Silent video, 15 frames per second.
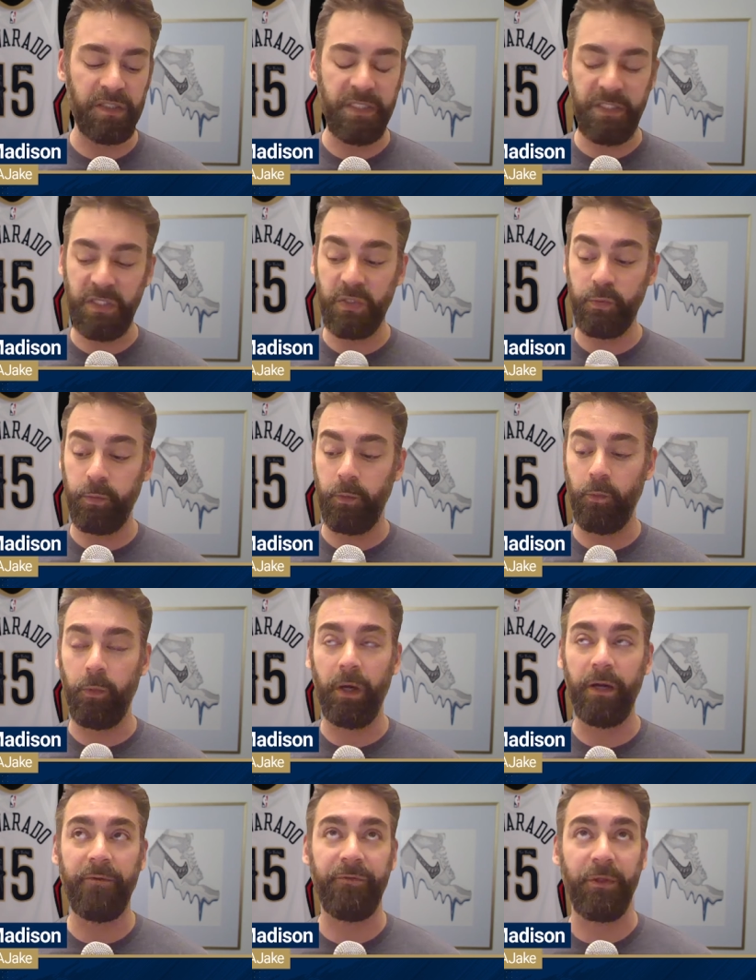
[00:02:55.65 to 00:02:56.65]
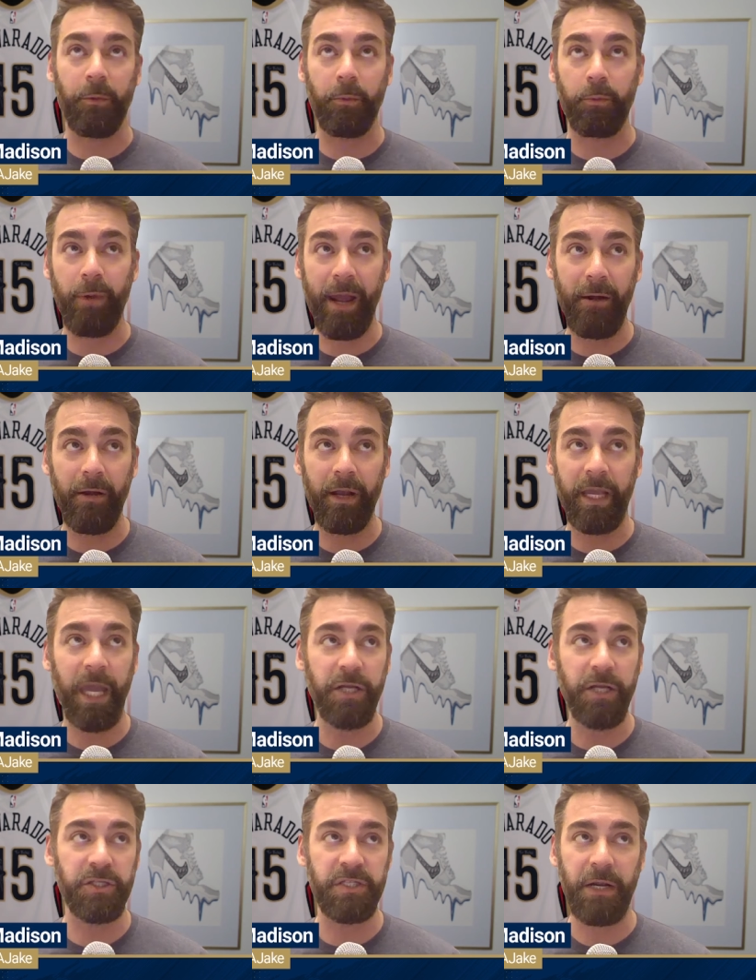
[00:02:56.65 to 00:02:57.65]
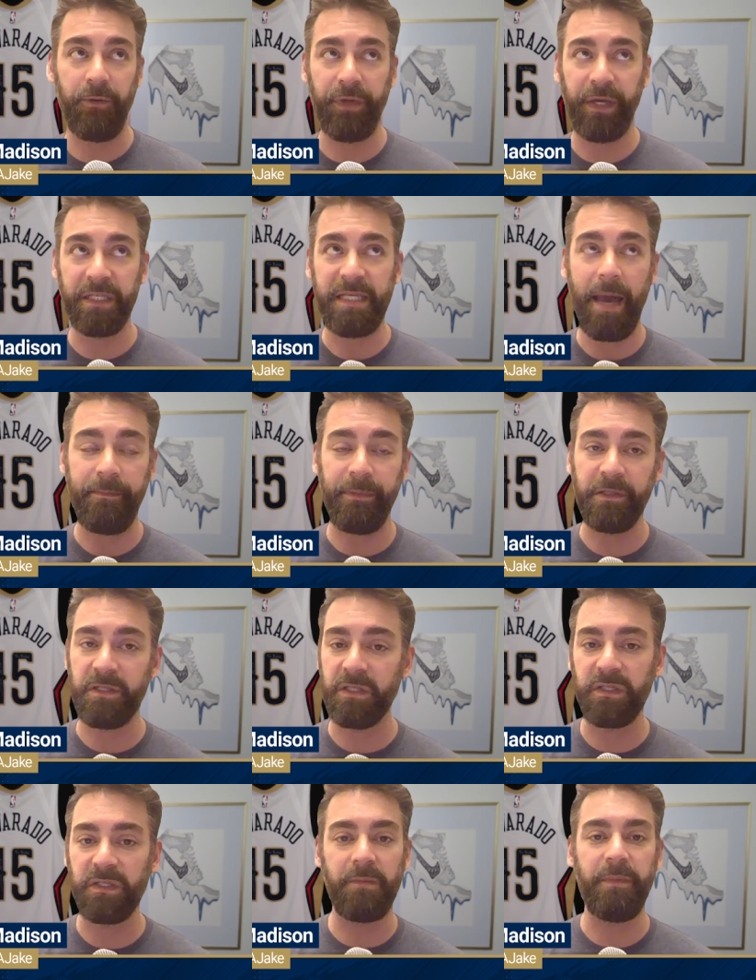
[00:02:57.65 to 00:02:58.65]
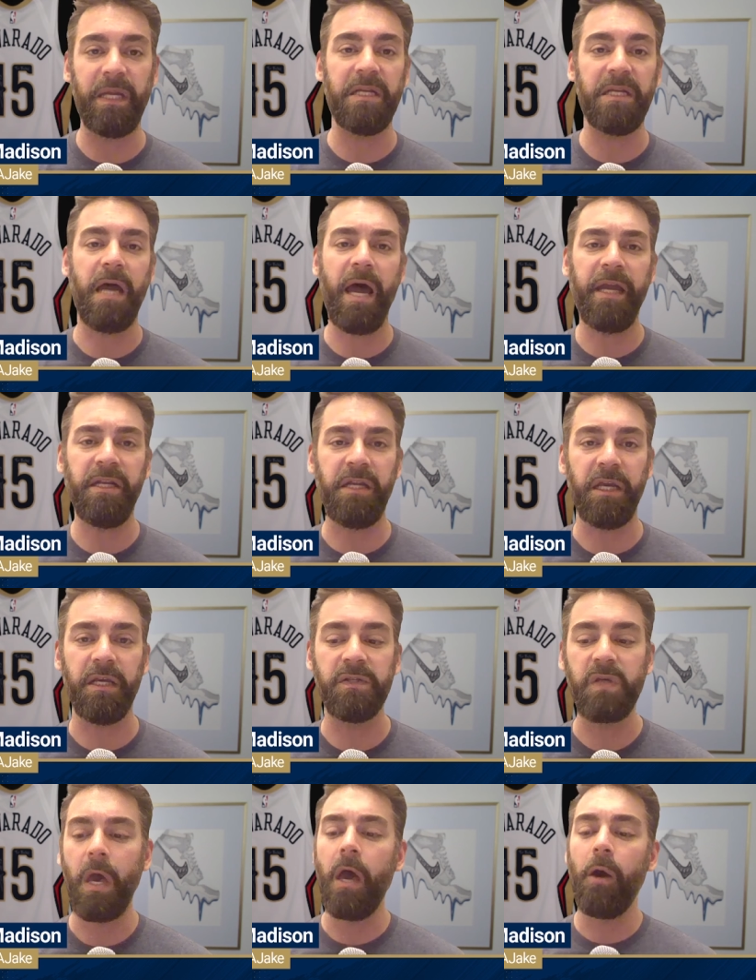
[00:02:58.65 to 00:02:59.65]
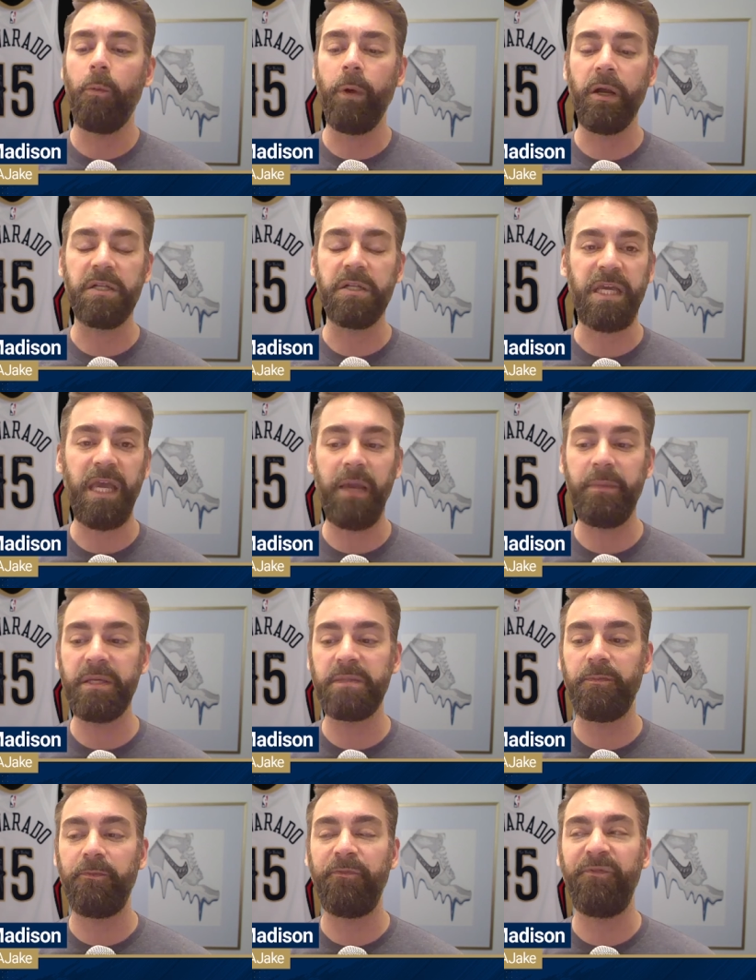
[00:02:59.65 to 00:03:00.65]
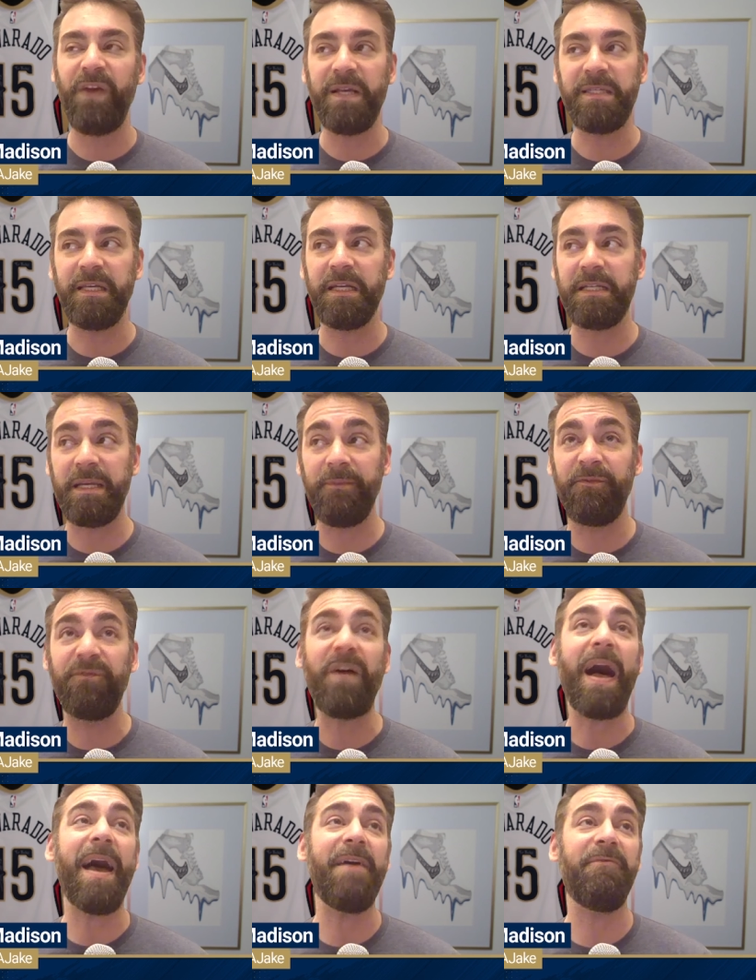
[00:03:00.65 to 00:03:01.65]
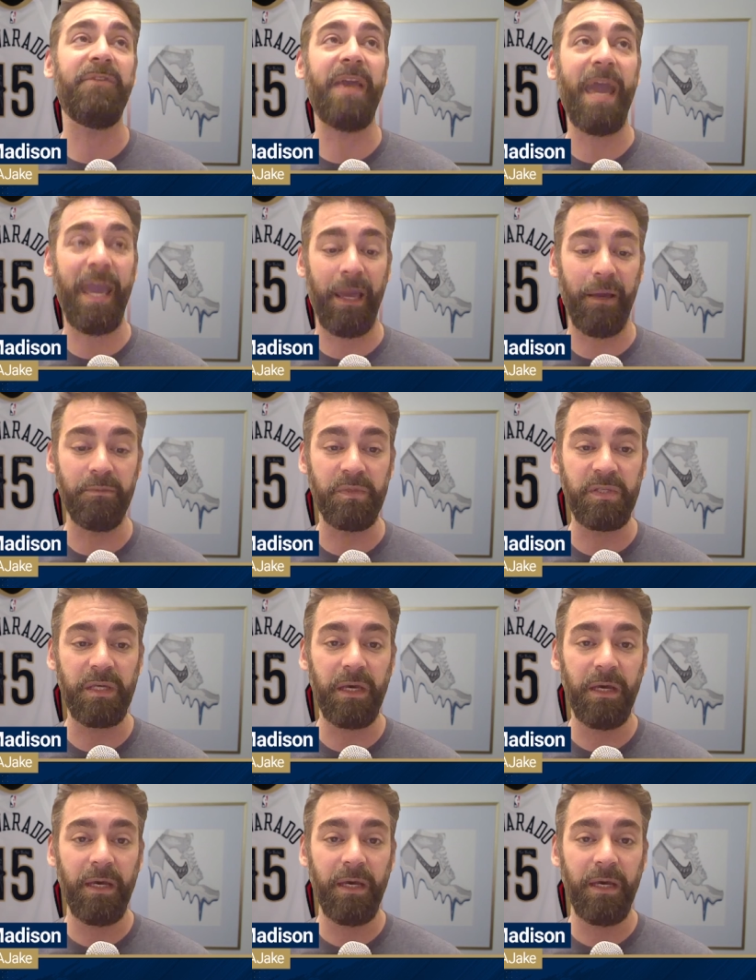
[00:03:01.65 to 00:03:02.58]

This is one of the rare occasions, I don't think it's happened since the mid nineties, where a team is facing a team five games